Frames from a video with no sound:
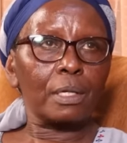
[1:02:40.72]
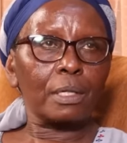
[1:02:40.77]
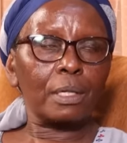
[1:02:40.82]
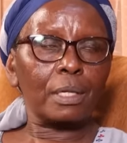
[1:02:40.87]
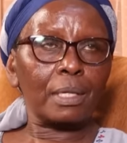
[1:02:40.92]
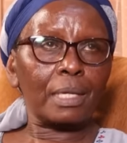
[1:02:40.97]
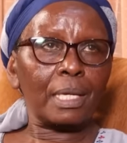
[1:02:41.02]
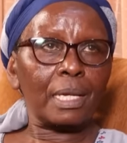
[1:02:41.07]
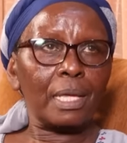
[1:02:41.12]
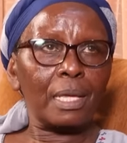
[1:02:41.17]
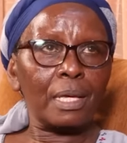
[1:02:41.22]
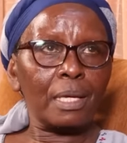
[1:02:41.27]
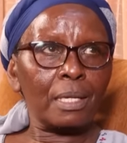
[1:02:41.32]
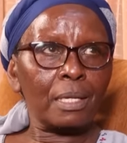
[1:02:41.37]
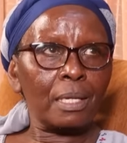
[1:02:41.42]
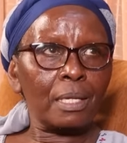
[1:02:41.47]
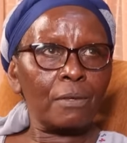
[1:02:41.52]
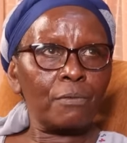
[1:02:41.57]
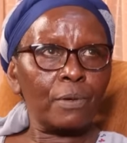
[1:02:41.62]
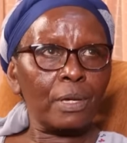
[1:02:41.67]

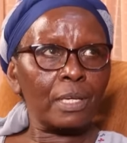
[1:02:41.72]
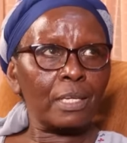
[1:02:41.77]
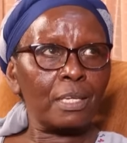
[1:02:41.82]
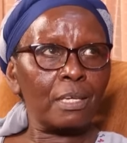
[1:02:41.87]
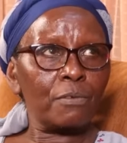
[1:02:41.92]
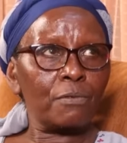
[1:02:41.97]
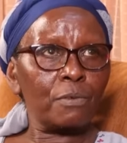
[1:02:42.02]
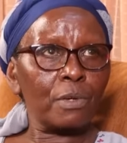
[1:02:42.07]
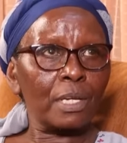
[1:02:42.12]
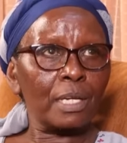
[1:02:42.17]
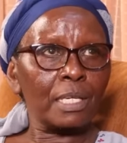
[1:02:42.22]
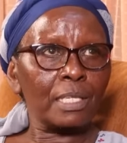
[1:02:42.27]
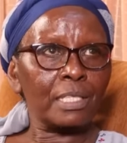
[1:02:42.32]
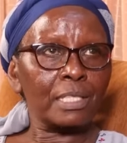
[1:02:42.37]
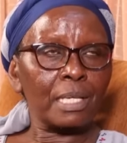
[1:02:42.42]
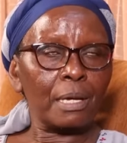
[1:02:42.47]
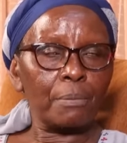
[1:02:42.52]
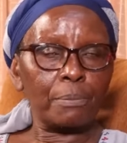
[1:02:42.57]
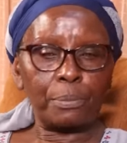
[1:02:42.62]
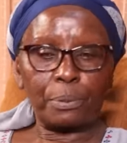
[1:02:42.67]
If I give you an
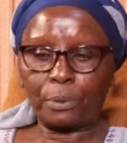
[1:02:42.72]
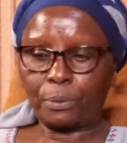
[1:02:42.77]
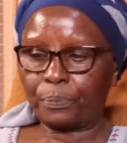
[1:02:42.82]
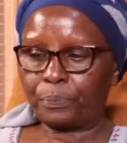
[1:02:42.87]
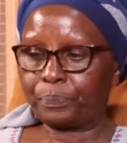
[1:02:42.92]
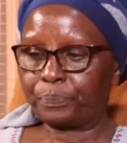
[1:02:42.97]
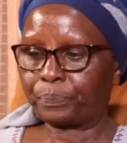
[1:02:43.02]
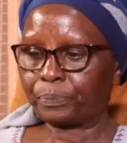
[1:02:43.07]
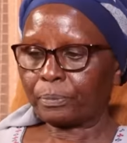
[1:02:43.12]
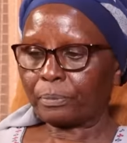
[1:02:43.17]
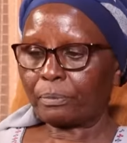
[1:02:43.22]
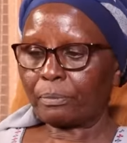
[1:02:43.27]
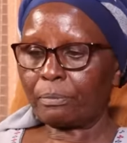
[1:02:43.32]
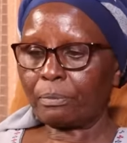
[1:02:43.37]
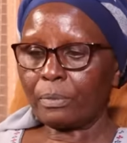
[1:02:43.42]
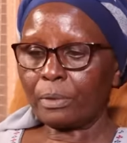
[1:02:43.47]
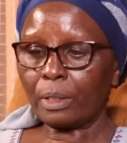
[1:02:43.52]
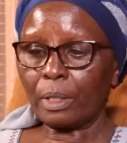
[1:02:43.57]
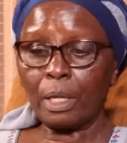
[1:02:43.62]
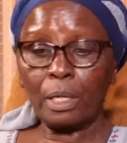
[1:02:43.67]
example,
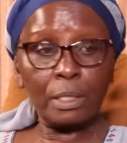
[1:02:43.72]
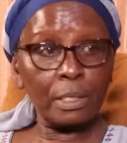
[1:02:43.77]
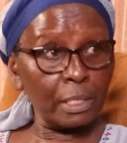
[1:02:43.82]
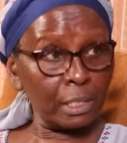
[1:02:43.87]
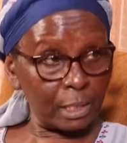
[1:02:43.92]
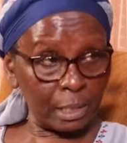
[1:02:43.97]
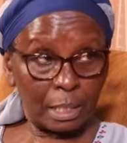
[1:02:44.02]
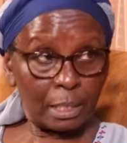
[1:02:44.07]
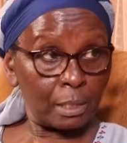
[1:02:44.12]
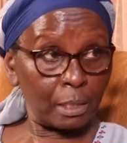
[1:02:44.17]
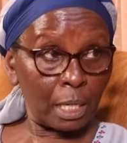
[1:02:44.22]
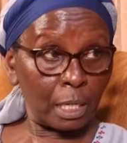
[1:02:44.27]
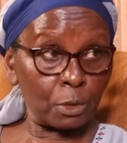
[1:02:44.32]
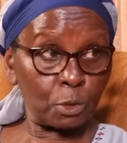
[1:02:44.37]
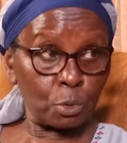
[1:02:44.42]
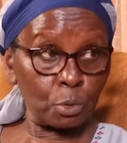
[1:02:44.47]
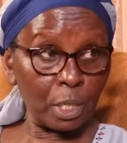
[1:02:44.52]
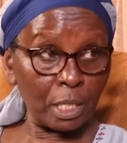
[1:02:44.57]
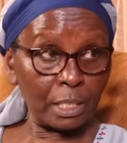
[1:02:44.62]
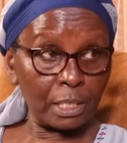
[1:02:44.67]
and this is a
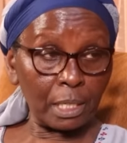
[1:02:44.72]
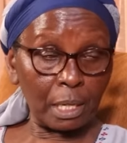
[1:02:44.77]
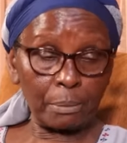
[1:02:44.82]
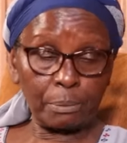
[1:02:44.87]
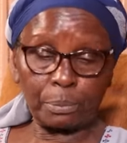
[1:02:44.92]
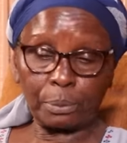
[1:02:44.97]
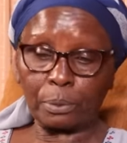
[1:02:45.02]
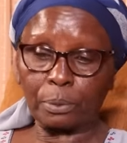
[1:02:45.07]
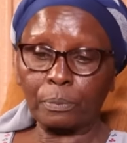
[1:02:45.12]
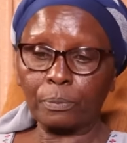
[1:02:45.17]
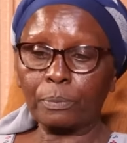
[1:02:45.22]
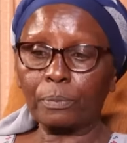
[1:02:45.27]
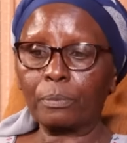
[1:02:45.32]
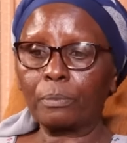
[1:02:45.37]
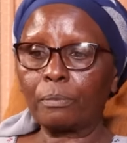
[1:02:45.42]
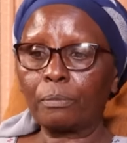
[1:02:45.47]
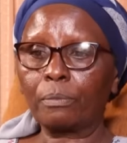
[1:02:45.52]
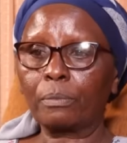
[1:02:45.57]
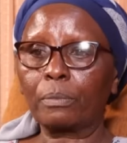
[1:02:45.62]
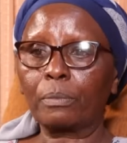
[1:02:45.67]
true example.
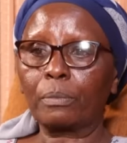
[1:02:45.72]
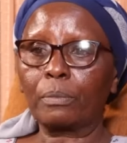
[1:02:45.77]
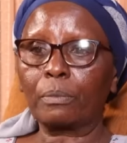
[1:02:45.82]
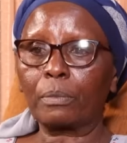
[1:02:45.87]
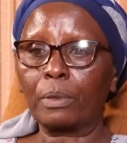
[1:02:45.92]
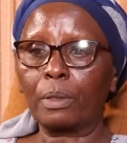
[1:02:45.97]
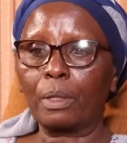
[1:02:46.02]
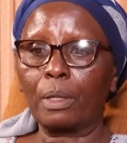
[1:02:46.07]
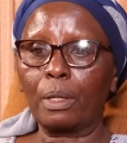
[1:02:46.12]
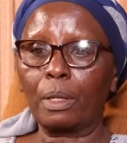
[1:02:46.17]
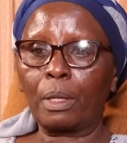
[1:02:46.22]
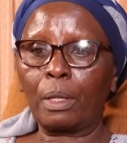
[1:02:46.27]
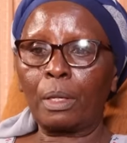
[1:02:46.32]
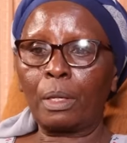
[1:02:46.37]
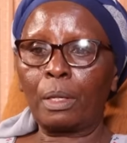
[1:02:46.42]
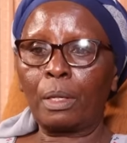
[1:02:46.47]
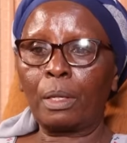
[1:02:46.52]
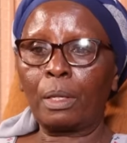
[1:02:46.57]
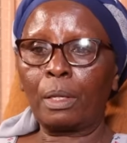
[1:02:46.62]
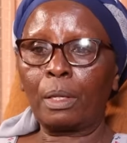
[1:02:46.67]
Do
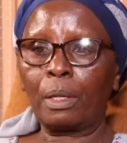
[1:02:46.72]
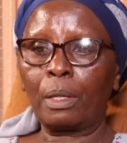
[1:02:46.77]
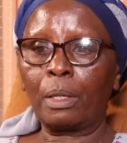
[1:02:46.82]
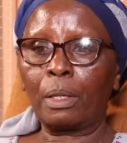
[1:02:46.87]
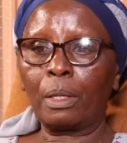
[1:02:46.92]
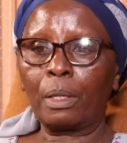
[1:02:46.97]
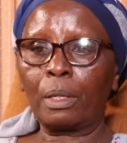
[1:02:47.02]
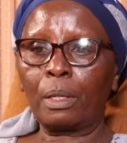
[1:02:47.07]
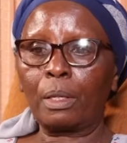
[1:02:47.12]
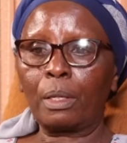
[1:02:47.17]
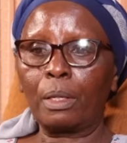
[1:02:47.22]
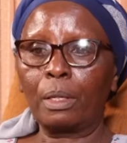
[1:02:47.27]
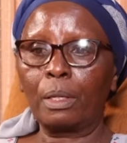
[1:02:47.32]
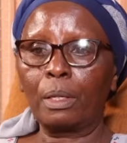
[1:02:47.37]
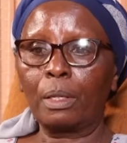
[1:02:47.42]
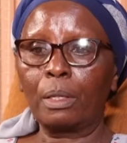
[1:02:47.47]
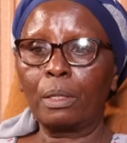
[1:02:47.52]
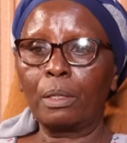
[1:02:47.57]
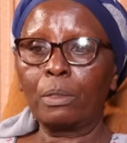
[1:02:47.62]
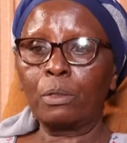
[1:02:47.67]

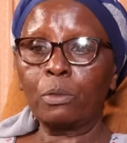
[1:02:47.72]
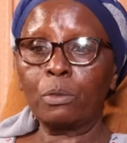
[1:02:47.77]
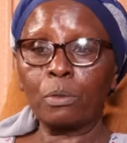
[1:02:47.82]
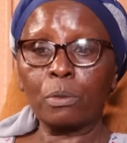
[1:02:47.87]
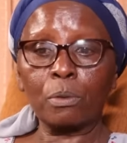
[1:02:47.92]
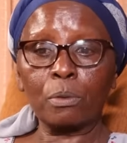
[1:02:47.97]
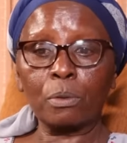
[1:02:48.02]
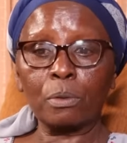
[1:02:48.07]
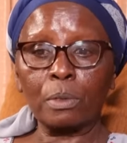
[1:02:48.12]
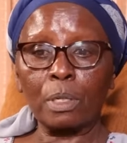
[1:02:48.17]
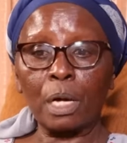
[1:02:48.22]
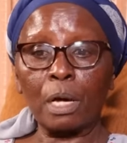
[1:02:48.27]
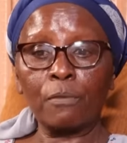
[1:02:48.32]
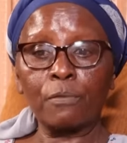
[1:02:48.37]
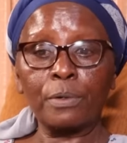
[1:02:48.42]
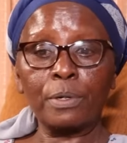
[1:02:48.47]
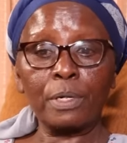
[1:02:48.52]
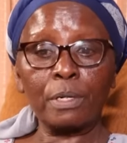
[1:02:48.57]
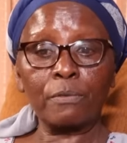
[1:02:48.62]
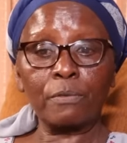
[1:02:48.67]
you know
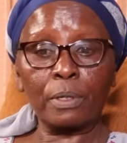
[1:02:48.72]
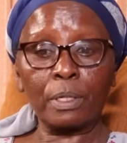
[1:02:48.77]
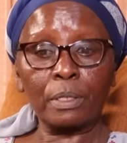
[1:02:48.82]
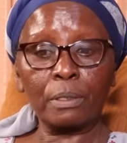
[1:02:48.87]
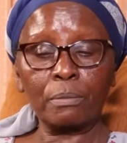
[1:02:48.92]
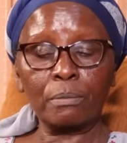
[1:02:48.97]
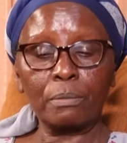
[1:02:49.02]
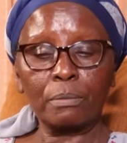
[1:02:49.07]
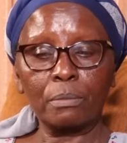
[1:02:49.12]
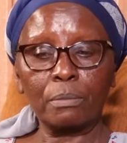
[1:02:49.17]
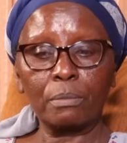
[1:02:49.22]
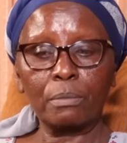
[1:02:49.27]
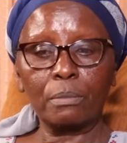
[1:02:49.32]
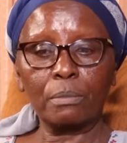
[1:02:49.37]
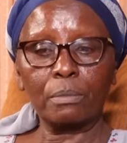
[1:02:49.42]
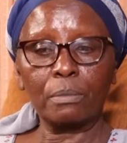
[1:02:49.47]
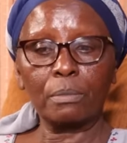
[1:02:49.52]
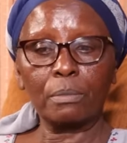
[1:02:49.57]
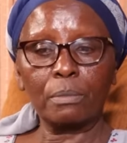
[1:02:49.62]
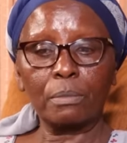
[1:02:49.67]
I've driven
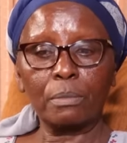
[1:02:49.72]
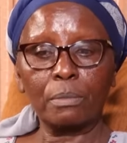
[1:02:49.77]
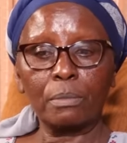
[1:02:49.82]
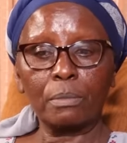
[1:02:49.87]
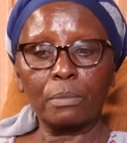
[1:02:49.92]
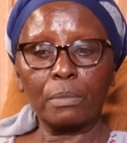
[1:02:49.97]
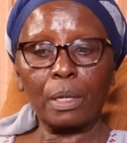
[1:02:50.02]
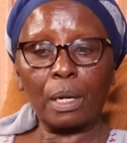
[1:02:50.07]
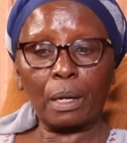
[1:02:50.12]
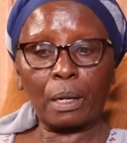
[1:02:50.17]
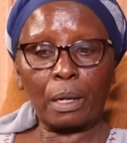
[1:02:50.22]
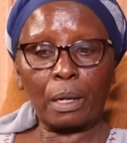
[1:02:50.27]
a